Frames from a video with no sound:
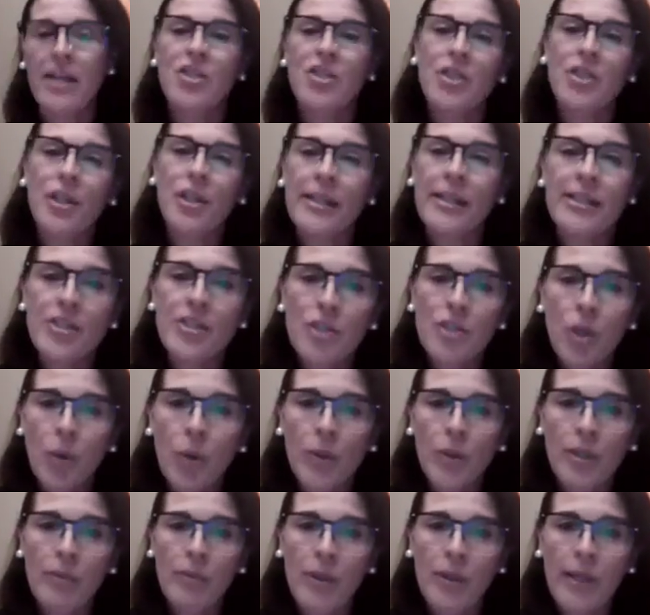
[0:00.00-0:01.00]
because there is
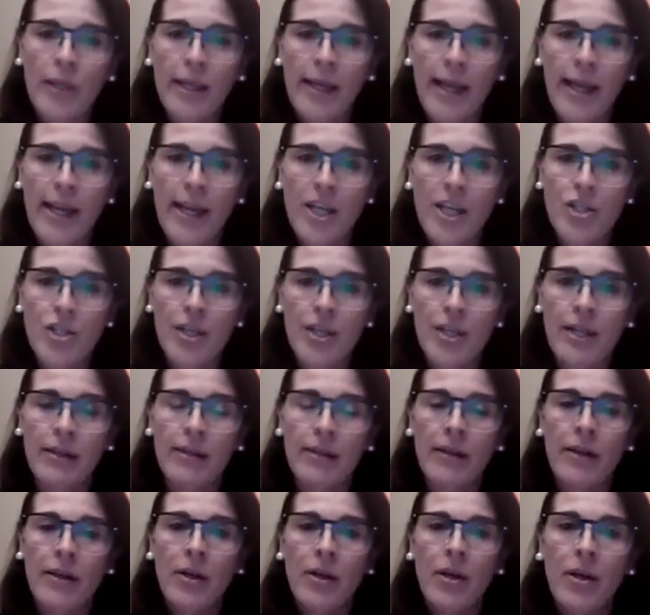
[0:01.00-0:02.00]
no
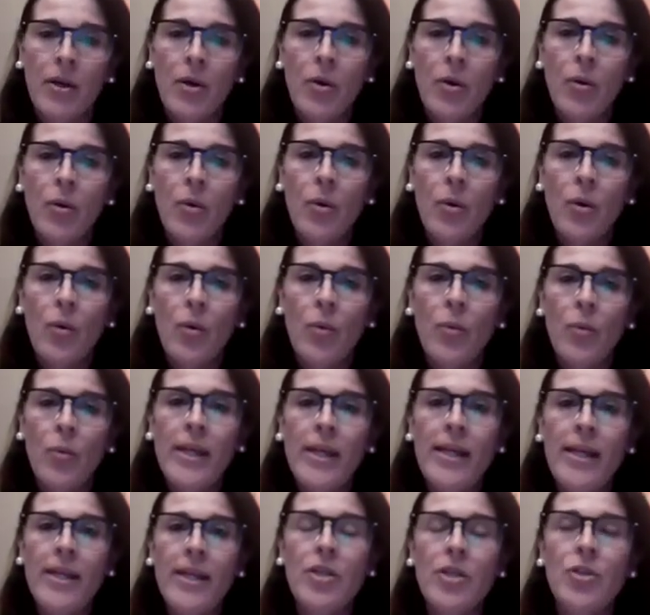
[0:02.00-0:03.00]
communication.
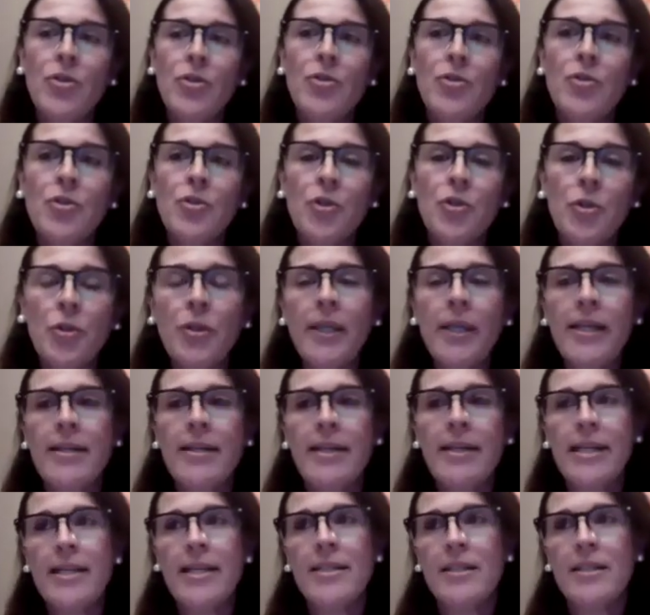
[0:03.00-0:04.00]
We
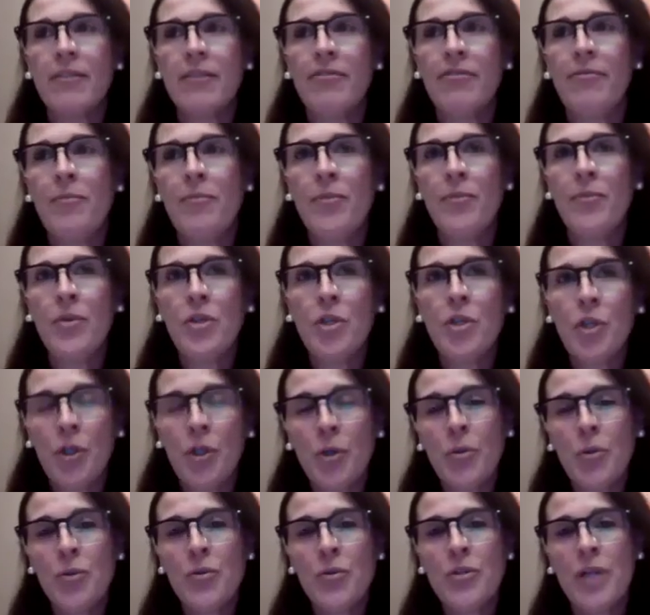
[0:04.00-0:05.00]
truly need to
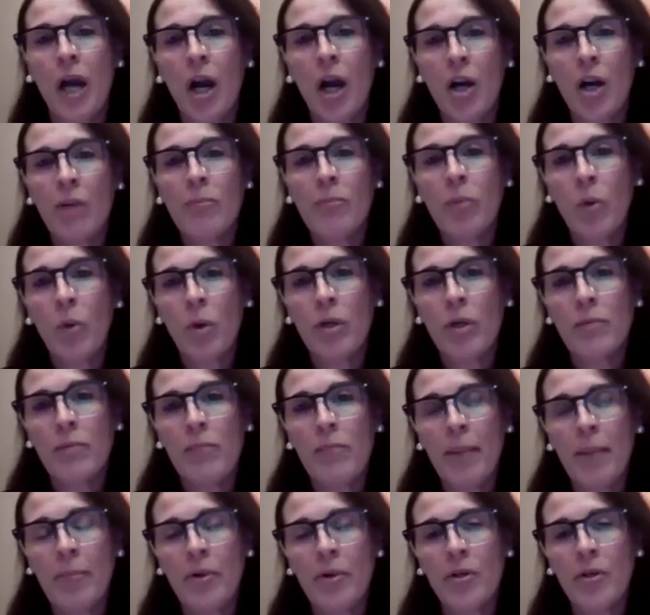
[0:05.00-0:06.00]
use our
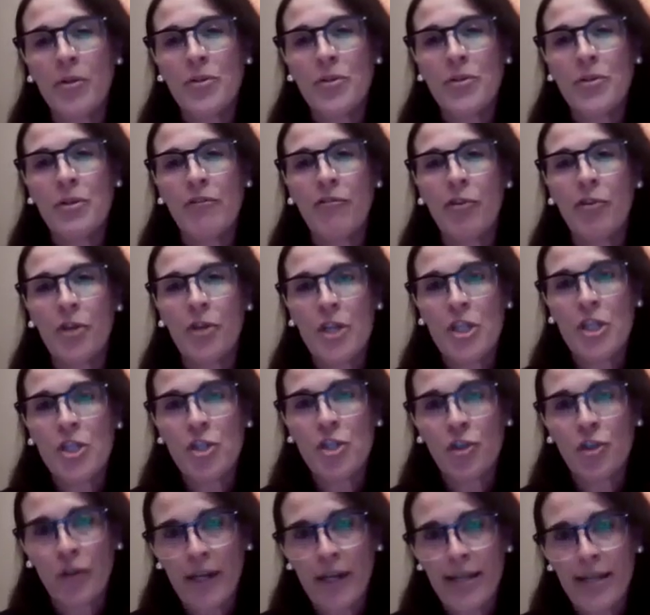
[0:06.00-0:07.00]
board members for the
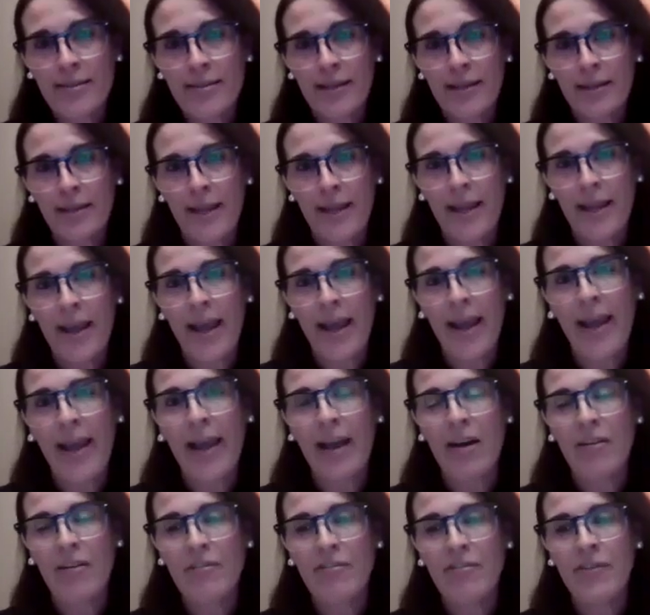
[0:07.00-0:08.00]
strengths that they
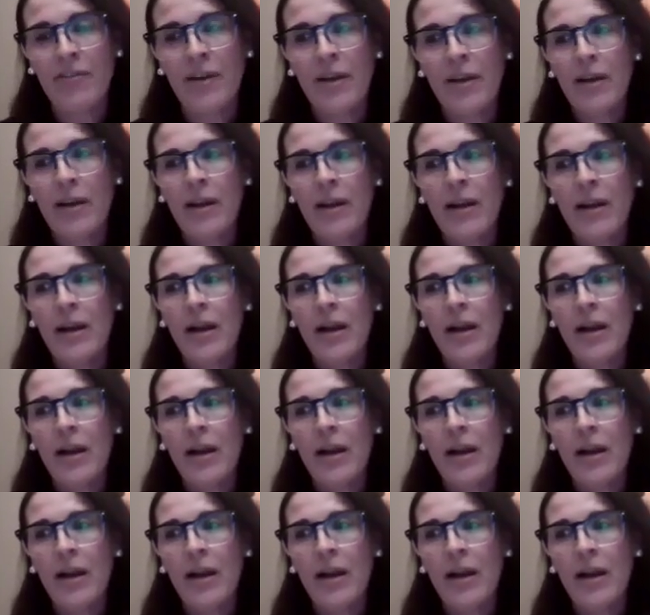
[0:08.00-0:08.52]
have.